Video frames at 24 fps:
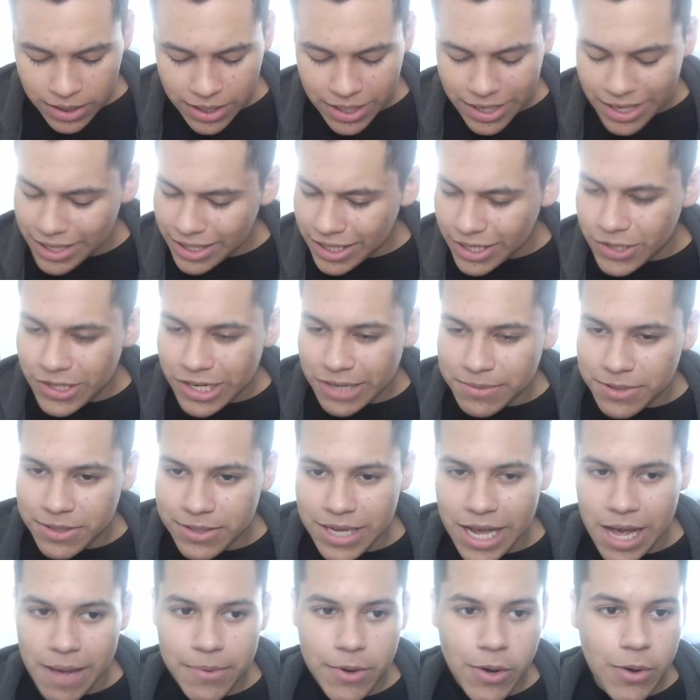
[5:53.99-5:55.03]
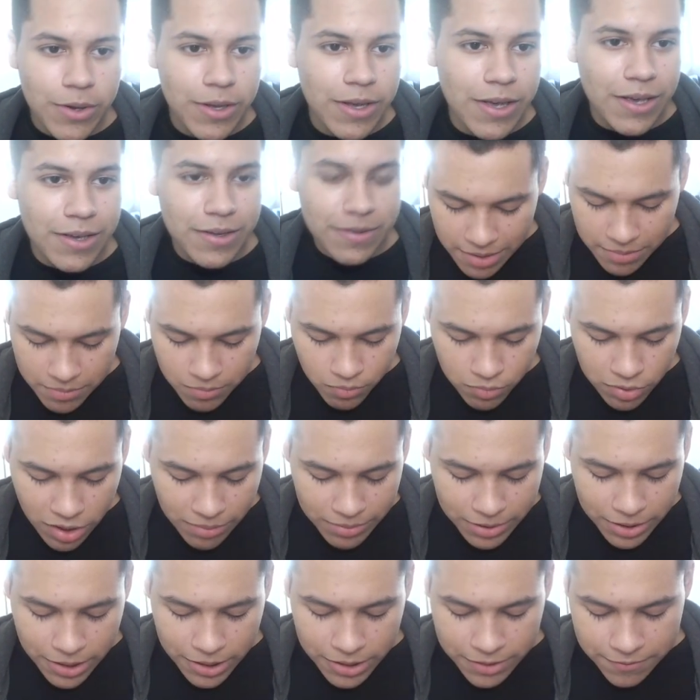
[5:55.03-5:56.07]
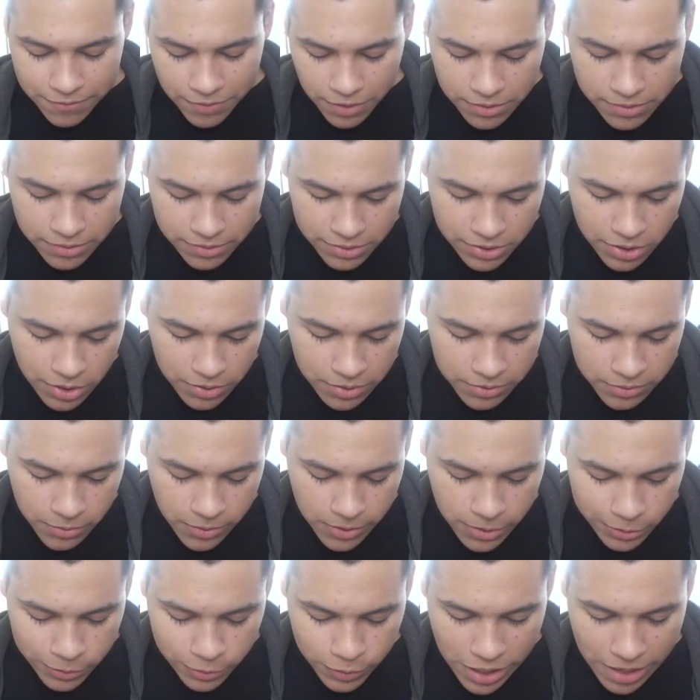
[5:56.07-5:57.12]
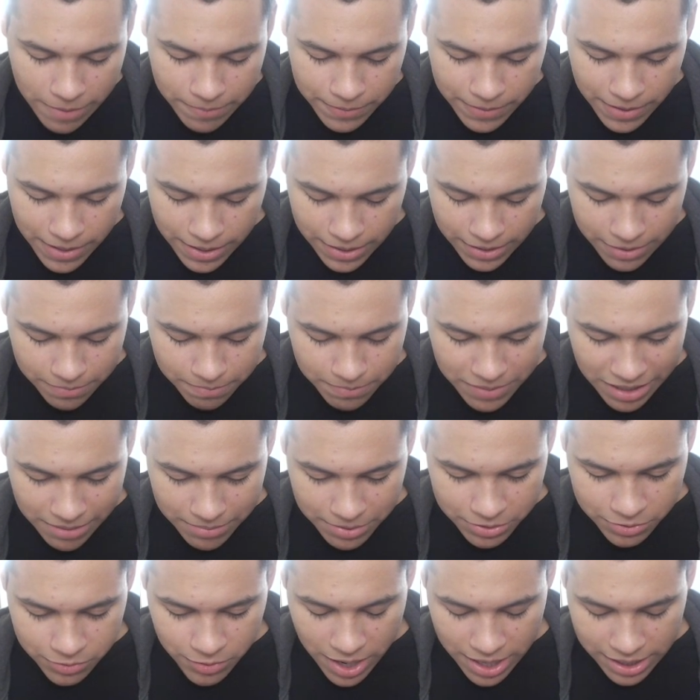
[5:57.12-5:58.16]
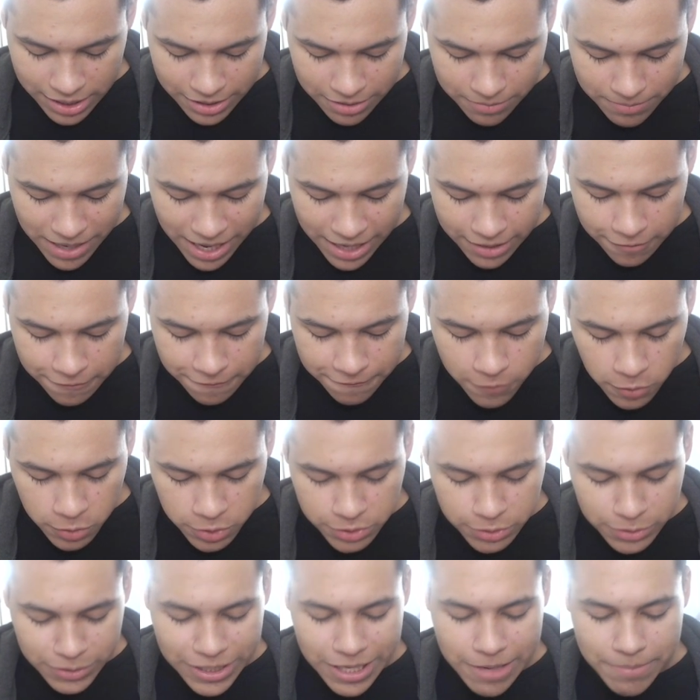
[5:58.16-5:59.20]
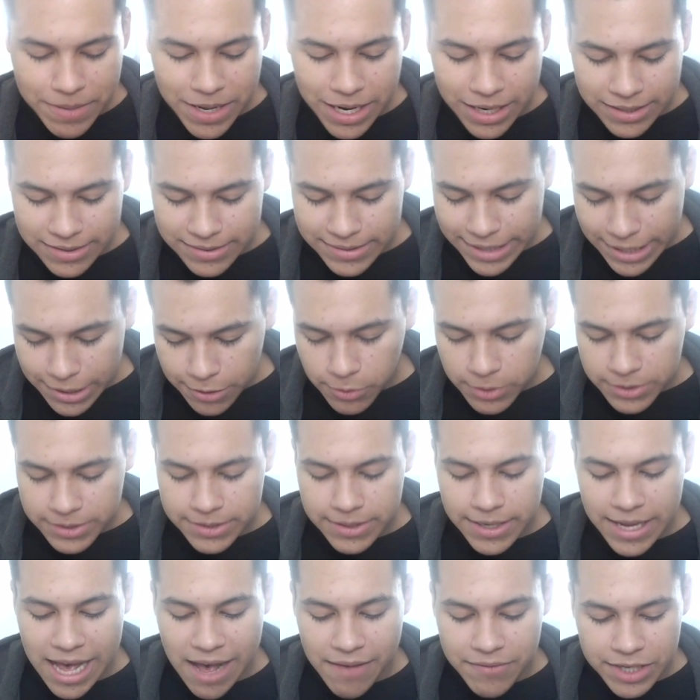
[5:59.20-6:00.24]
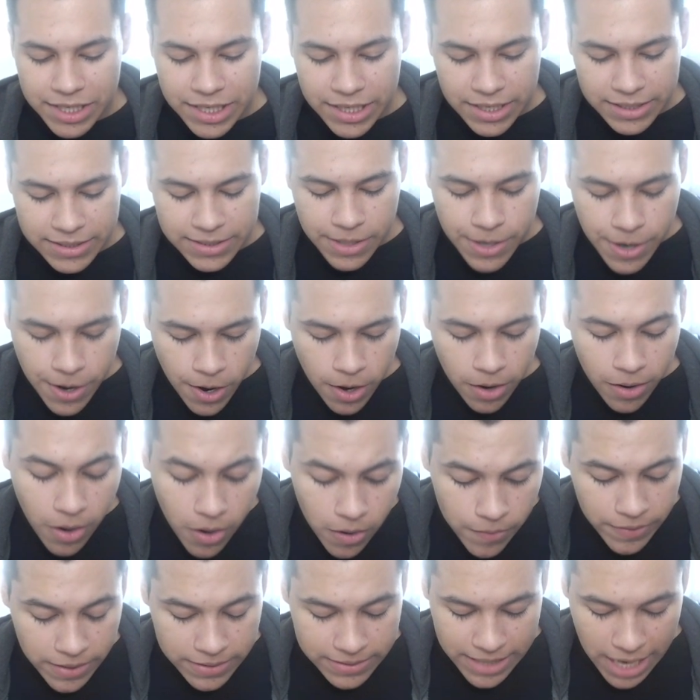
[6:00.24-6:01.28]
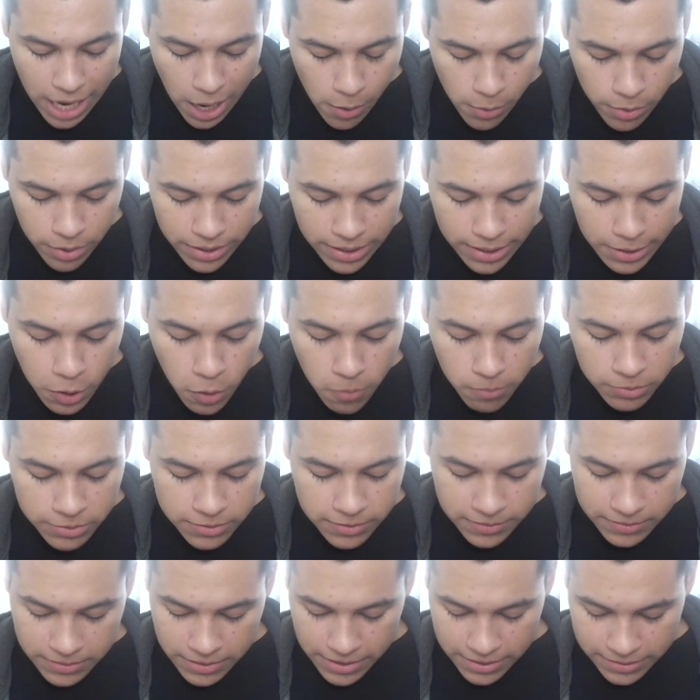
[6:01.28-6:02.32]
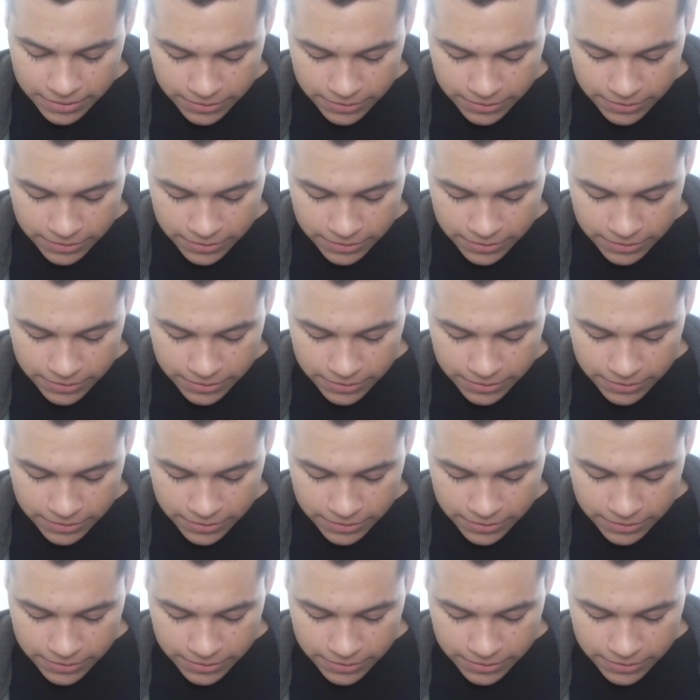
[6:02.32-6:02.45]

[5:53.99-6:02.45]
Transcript: And he drops his app. Okay. Probably not his fault. So let's go ahead and drop a baby dragon in the back. Unfortunately, that peck is not going to have a hit on that tower. It almost did,